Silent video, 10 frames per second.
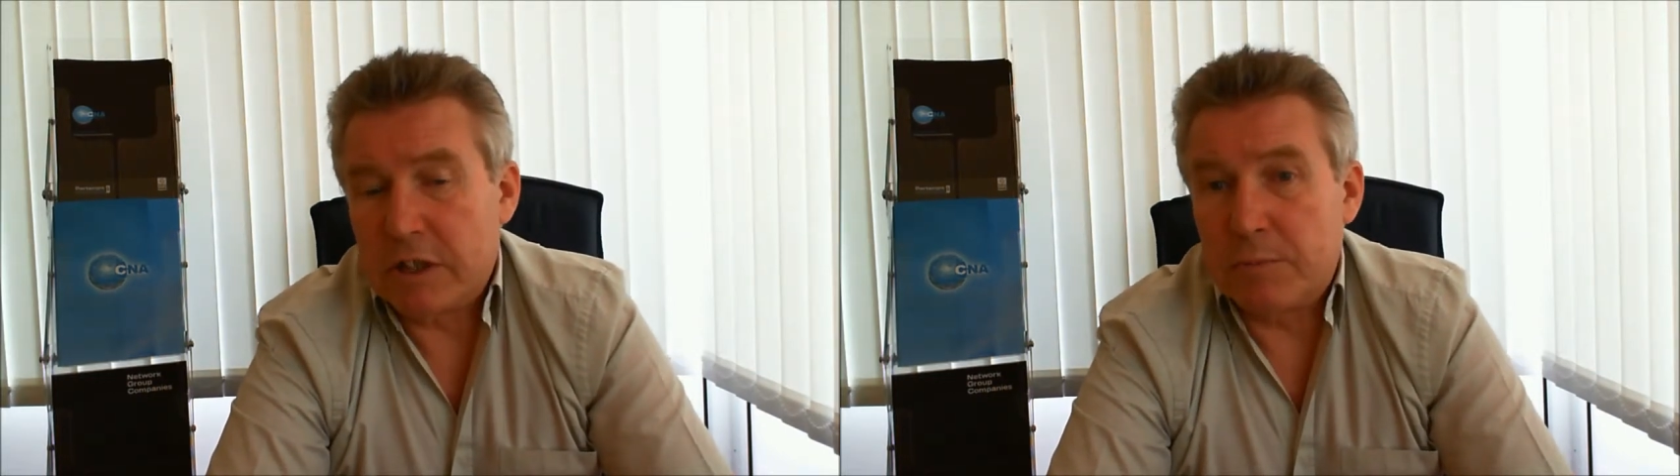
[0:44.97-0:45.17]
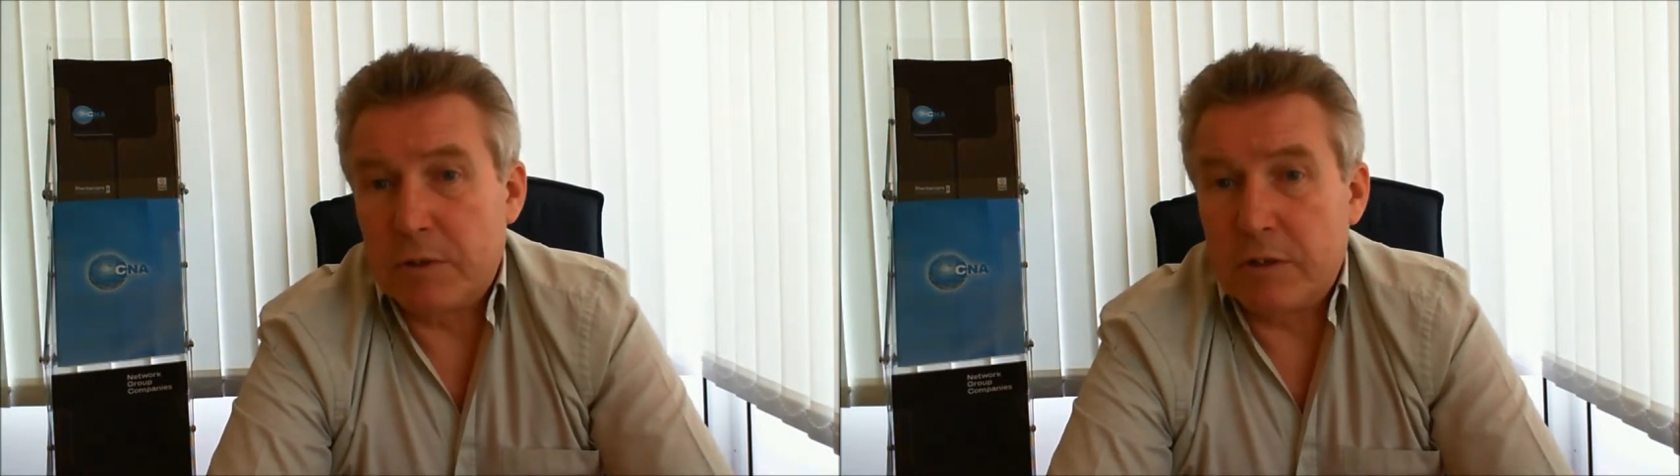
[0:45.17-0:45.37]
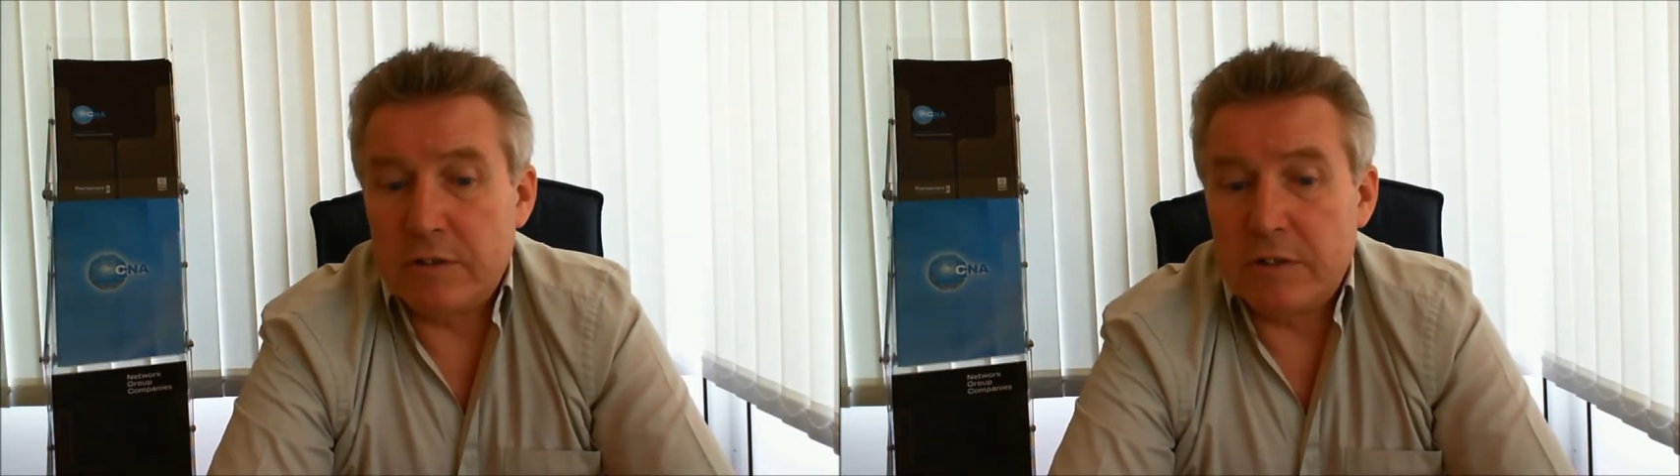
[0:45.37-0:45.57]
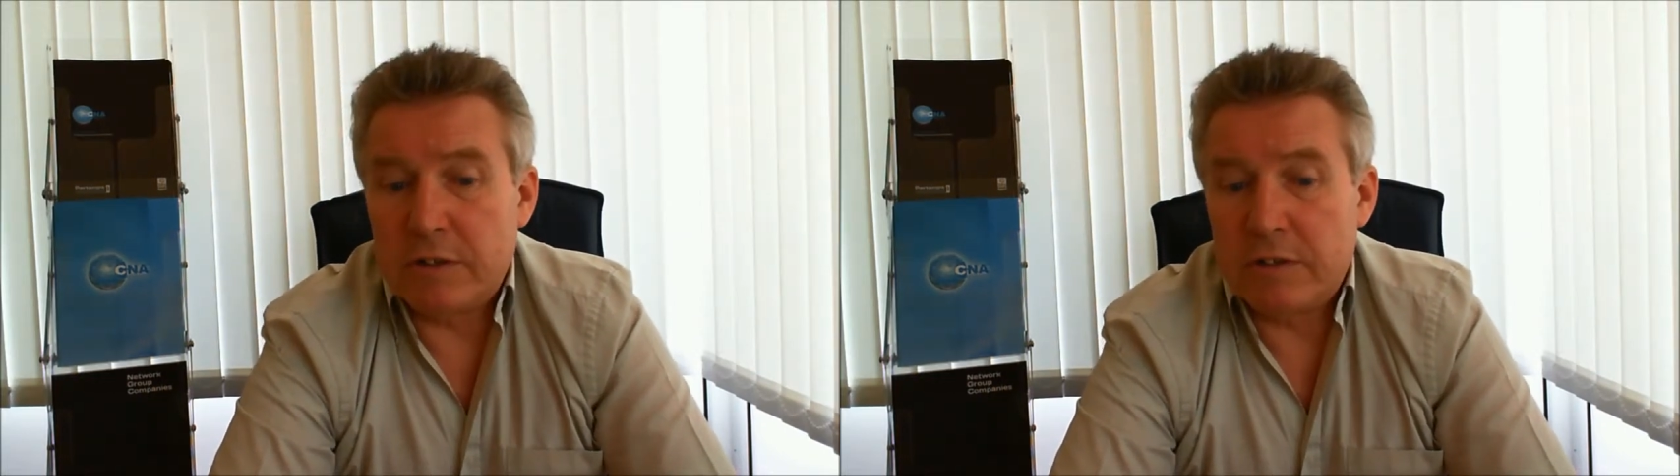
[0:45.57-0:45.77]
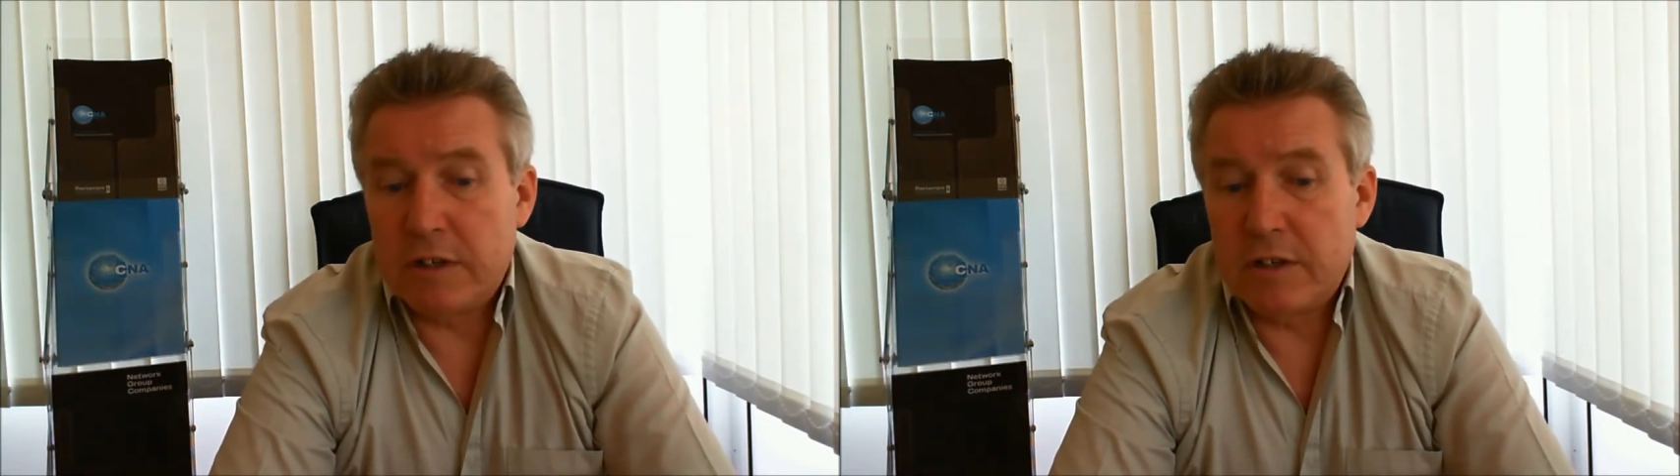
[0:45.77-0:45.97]

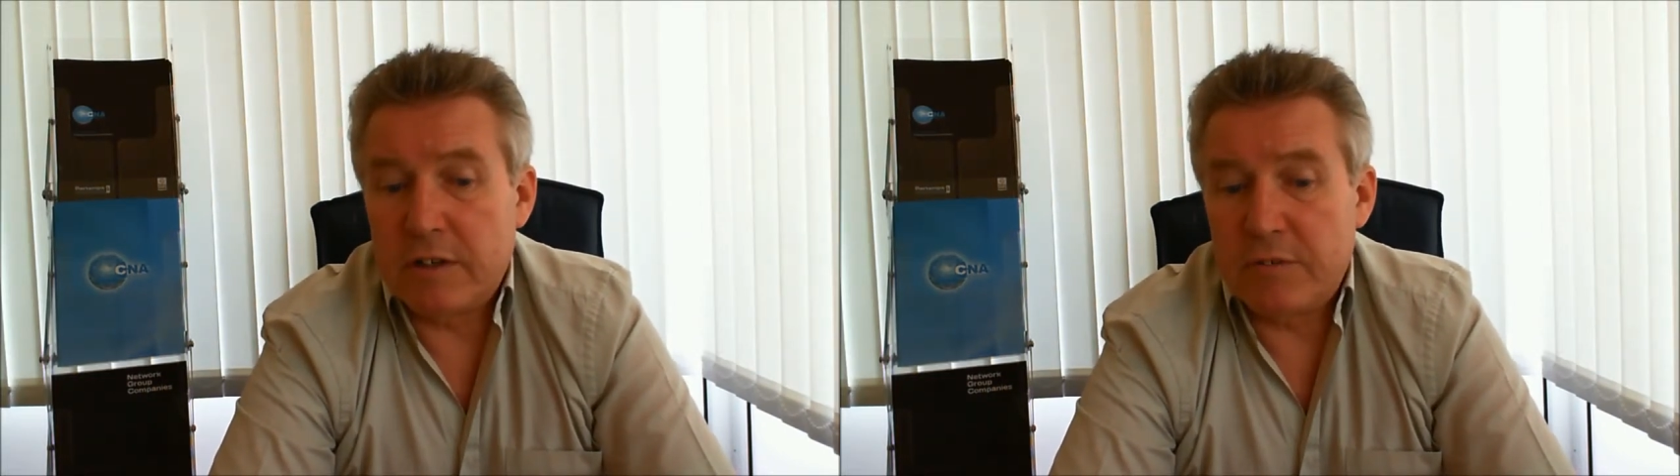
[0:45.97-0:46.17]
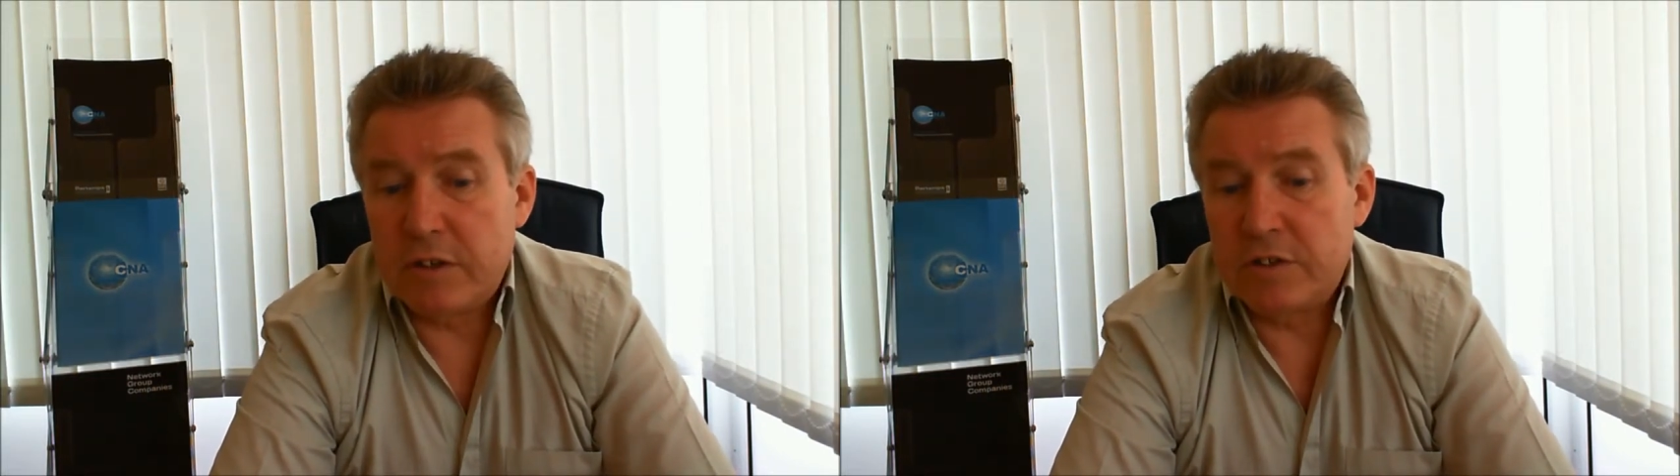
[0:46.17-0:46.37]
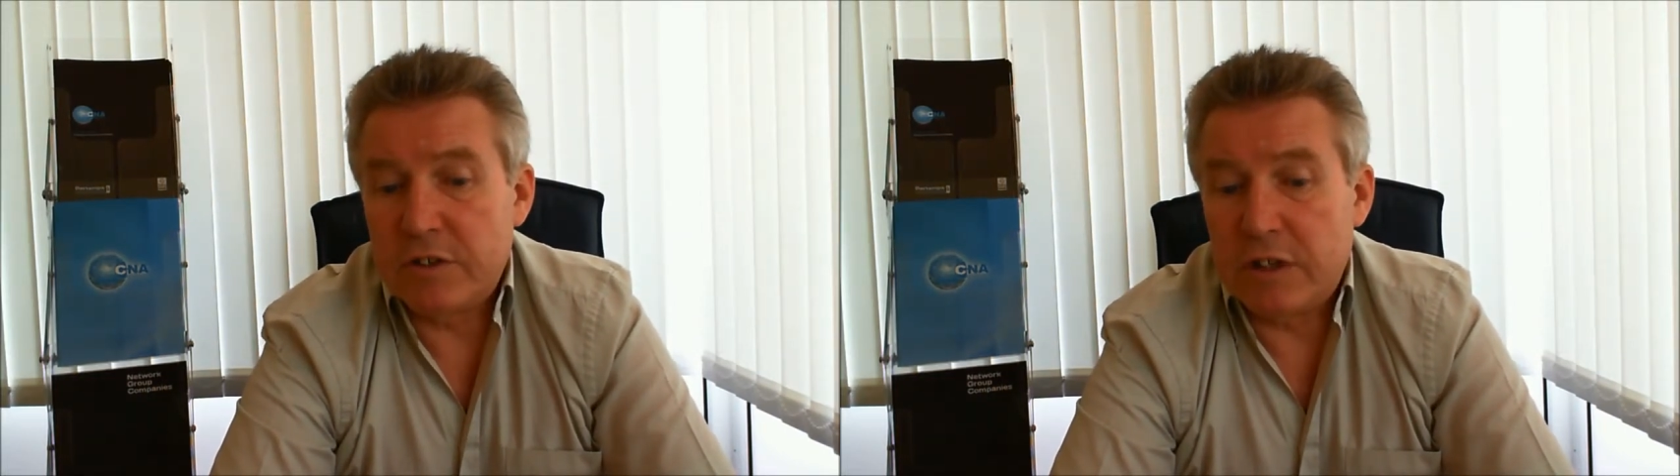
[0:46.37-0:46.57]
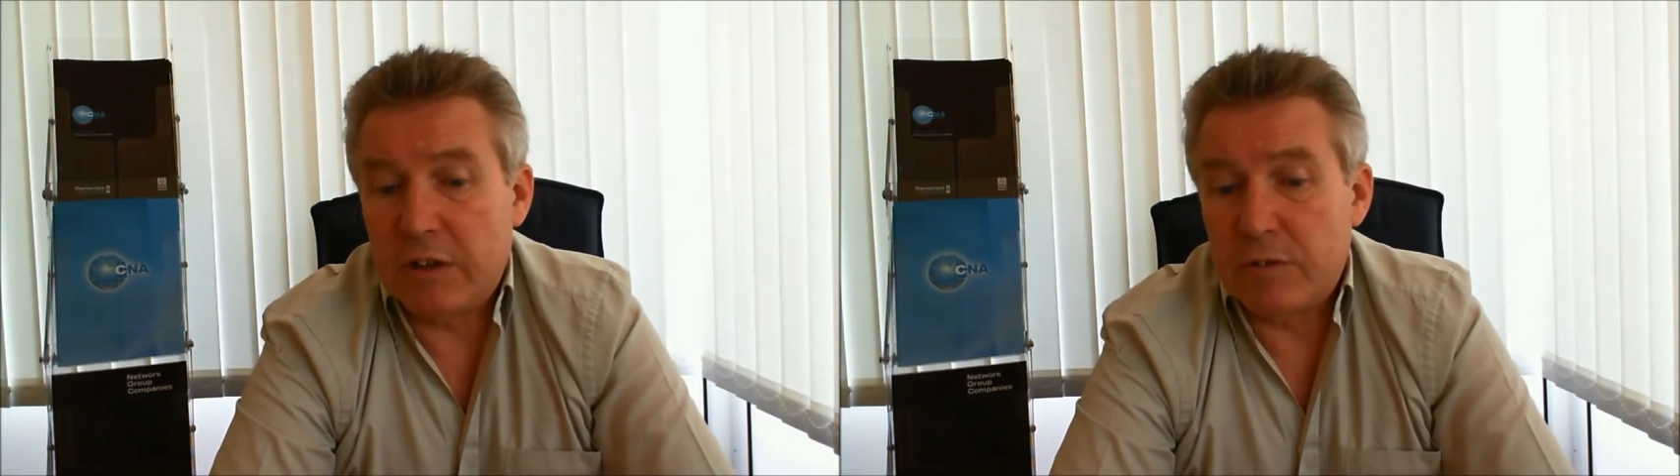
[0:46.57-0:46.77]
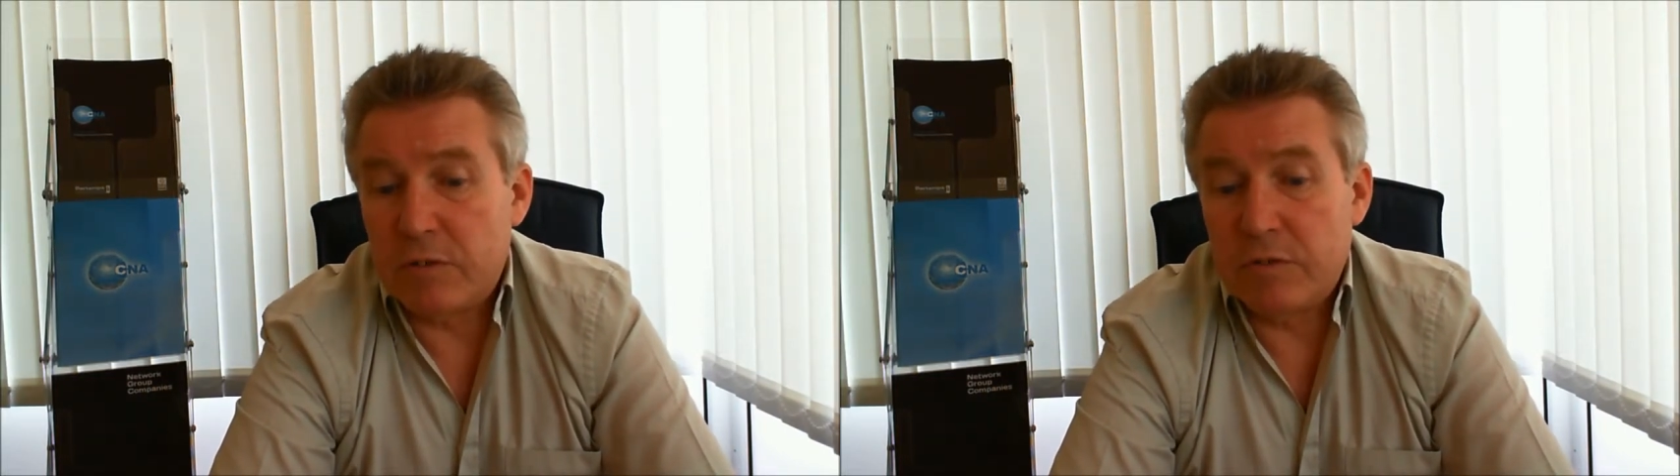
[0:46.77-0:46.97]
experiences for the senior level